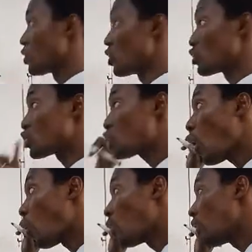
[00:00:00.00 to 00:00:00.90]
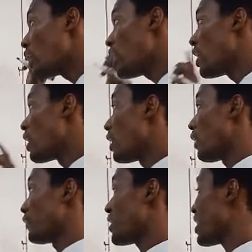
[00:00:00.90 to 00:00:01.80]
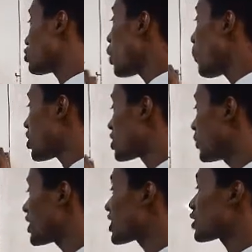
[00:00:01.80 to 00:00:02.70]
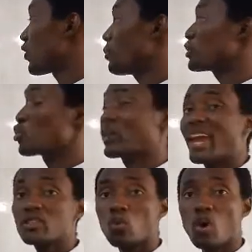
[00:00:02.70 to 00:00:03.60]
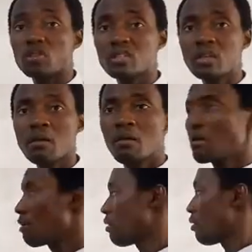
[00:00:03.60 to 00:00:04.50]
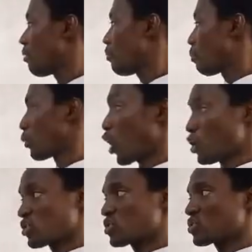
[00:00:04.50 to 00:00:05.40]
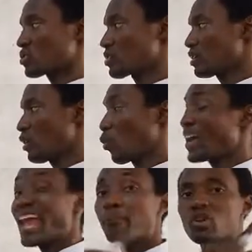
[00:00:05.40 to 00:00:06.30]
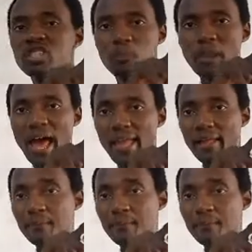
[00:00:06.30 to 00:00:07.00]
So, there are 2 possibilities for me to get what? Plus, when I multiply.